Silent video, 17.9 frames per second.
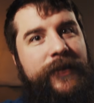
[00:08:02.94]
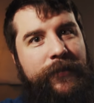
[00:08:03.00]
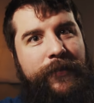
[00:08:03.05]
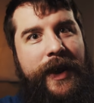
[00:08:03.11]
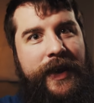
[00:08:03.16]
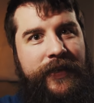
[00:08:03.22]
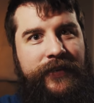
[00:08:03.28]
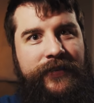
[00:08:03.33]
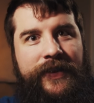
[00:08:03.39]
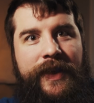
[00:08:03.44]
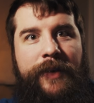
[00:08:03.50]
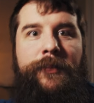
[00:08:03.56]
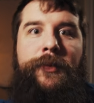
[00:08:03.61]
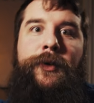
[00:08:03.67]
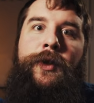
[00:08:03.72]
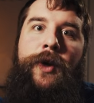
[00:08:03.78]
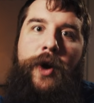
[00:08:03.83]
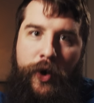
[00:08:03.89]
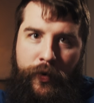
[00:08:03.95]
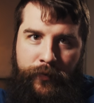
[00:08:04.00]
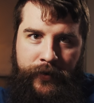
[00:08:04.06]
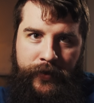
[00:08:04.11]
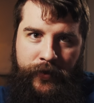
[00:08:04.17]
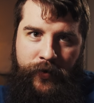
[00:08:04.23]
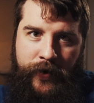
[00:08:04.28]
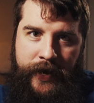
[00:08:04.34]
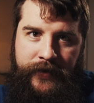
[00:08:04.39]
to buy this gimbal
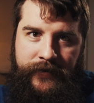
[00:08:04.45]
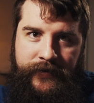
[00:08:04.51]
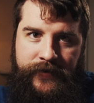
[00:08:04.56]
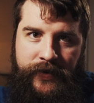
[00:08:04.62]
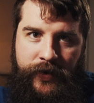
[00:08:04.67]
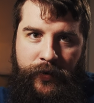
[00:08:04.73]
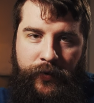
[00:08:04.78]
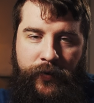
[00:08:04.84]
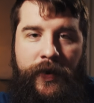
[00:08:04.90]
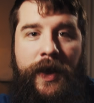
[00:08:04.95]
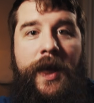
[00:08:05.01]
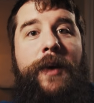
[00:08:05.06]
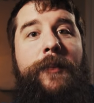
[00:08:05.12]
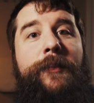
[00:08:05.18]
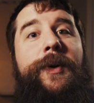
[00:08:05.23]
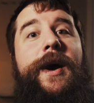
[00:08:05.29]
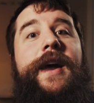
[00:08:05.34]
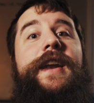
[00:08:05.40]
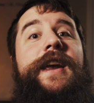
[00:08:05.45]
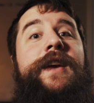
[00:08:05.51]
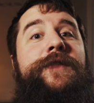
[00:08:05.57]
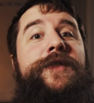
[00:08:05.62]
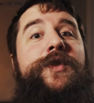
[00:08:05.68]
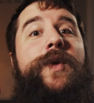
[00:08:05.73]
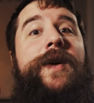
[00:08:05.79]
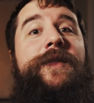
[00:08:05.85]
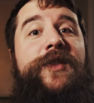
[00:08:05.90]
over the Crane 2. But
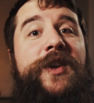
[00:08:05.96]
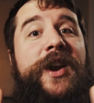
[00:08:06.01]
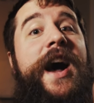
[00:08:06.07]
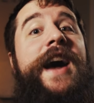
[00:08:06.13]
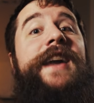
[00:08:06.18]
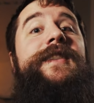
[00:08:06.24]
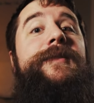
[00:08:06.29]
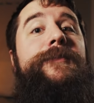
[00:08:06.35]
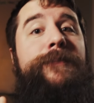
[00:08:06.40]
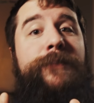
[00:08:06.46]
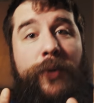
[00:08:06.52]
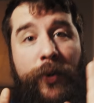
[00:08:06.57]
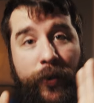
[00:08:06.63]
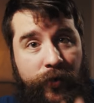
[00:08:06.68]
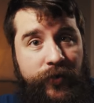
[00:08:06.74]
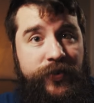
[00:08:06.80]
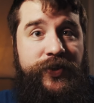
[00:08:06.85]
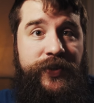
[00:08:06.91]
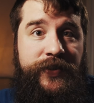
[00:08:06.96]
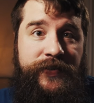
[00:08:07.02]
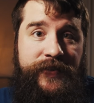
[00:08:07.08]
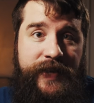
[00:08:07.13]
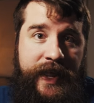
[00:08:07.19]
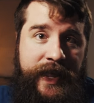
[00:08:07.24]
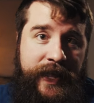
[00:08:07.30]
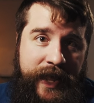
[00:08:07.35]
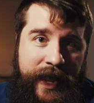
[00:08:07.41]
if you have not
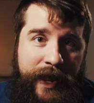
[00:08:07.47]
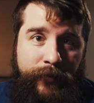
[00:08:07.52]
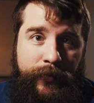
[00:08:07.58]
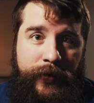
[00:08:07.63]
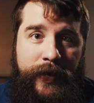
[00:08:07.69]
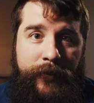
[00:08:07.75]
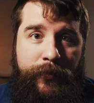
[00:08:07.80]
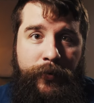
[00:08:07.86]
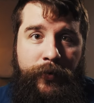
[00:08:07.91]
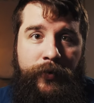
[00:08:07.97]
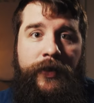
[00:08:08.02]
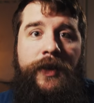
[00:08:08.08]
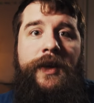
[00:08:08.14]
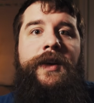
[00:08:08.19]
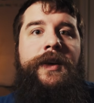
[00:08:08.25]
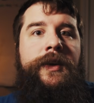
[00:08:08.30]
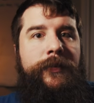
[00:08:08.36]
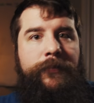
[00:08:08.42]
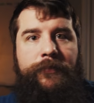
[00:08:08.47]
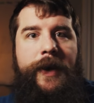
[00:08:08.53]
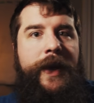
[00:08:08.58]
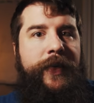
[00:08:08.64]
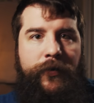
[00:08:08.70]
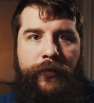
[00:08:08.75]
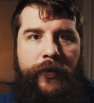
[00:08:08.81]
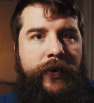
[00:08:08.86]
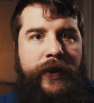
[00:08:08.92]
purchased a camera gimbal,
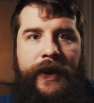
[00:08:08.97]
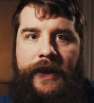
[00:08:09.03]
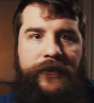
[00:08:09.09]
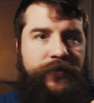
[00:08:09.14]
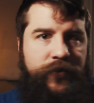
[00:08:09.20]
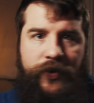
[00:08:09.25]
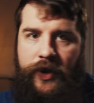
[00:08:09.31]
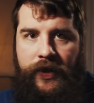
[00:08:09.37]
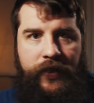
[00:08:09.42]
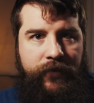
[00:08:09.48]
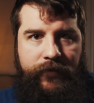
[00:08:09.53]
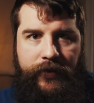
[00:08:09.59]
buy the Ronin S, you're gonna